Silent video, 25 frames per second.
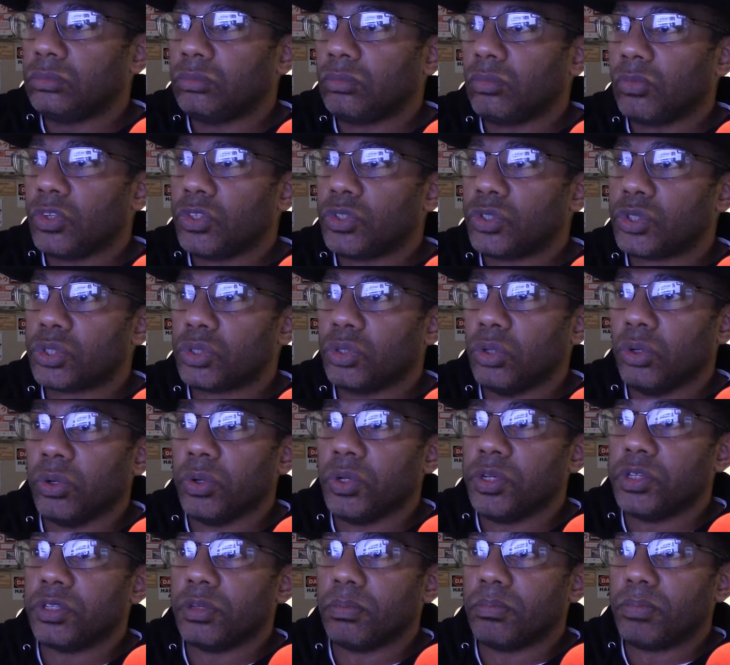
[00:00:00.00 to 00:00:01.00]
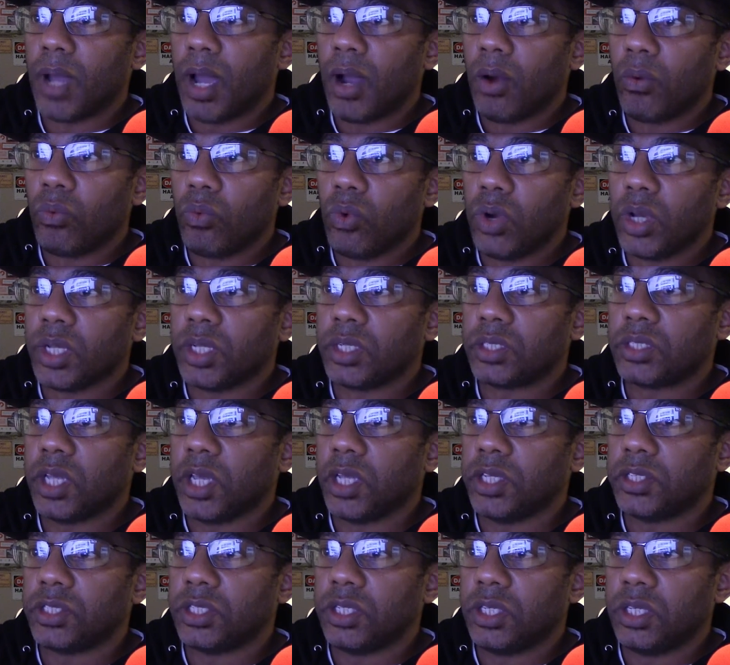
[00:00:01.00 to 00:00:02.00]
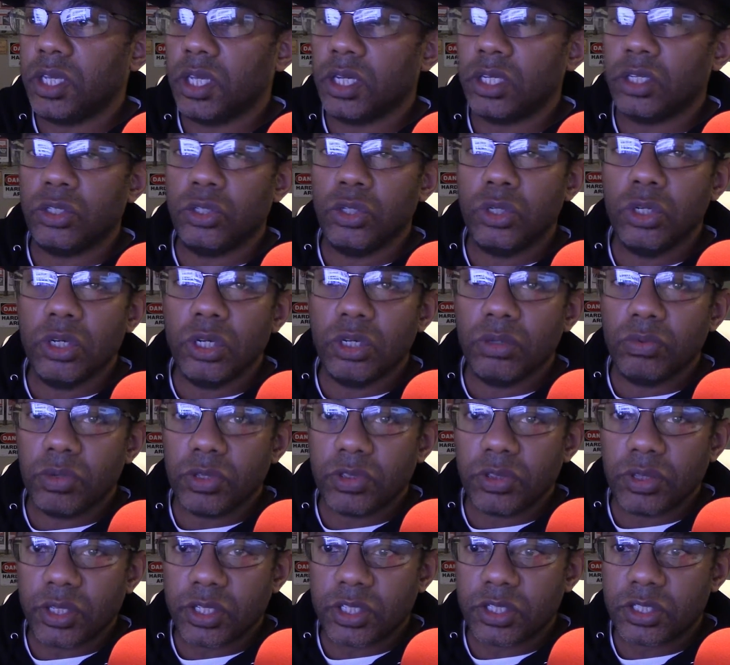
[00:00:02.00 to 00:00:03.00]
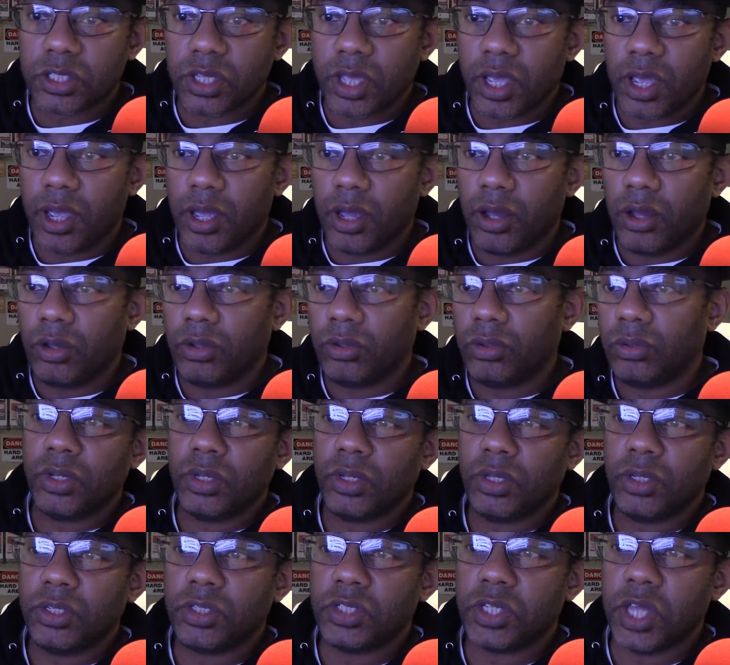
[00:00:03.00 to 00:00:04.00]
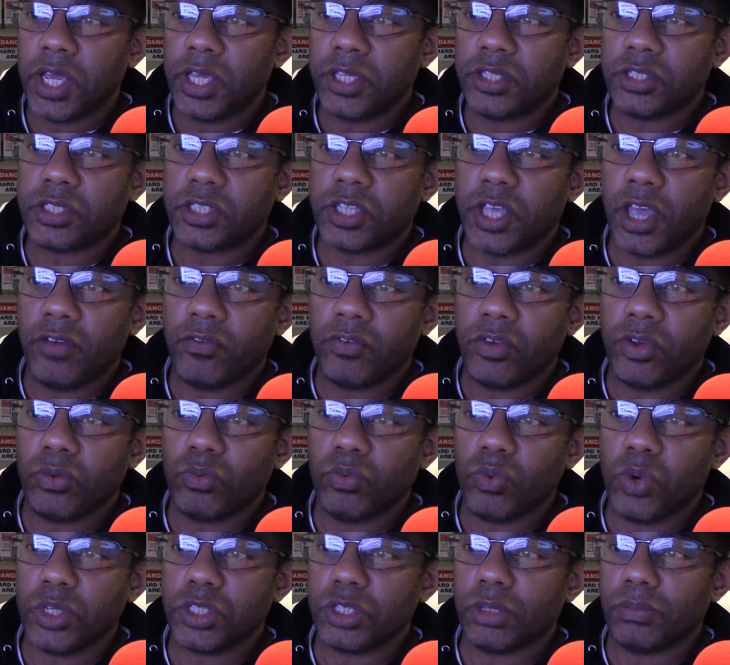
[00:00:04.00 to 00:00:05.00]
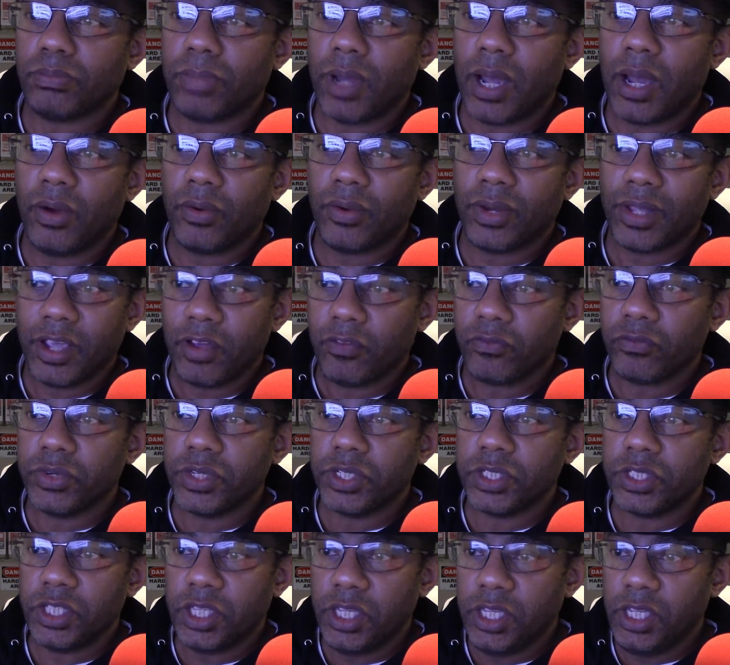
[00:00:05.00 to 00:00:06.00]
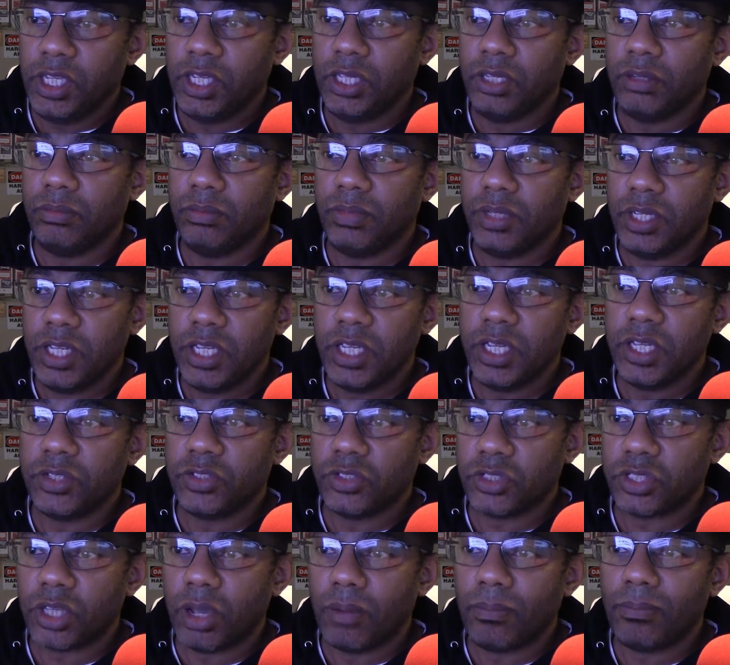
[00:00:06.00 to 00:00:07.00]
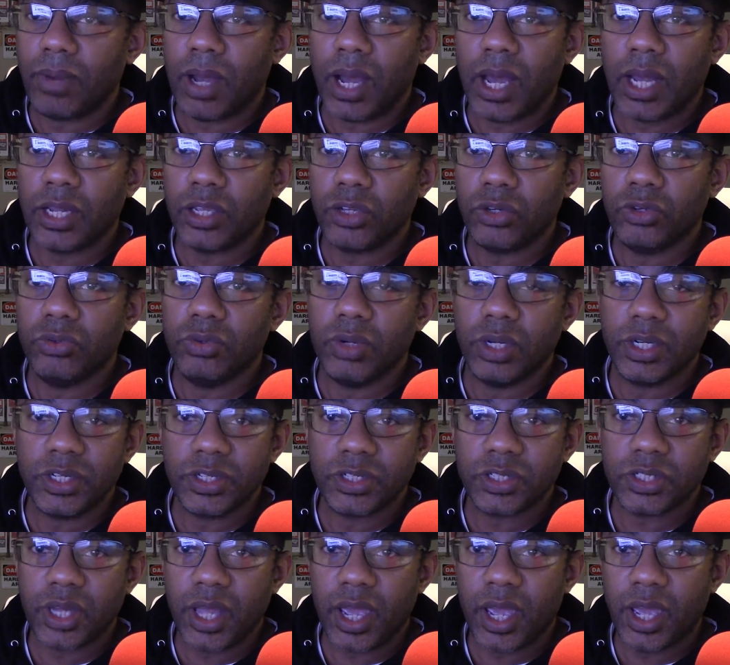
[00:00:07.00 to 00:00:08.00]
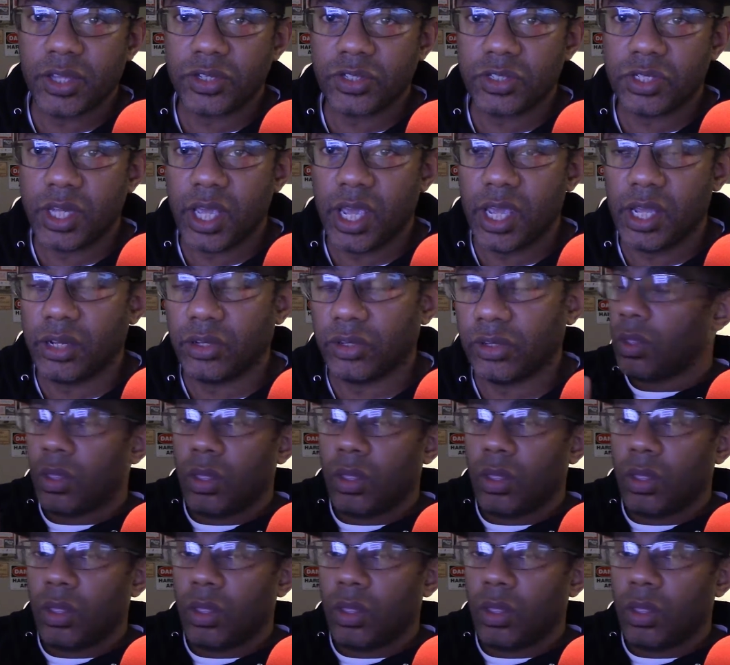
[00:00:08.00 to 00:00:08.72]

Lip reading: Stories about what it takes to get good with Excel. Day 7 was about every team needs somebody who understands data.